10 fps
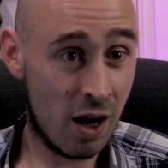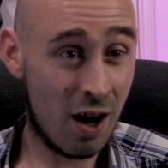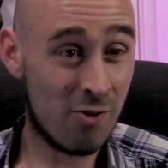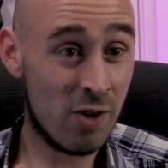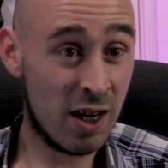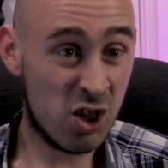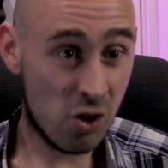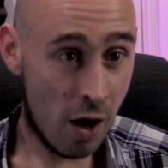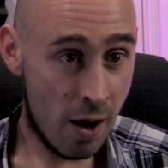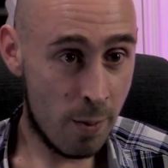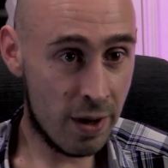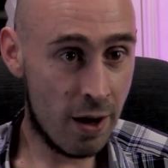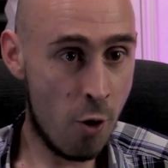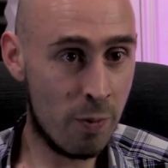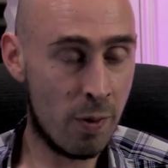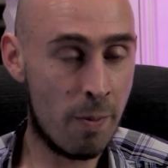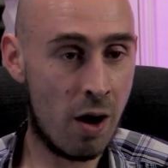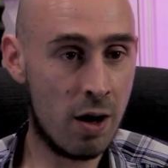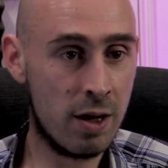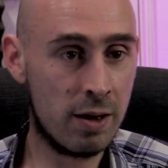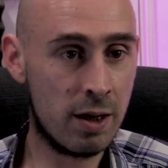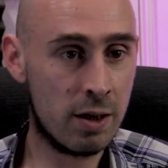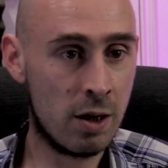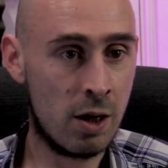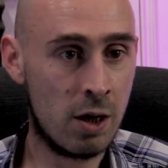I really try and be open-minded.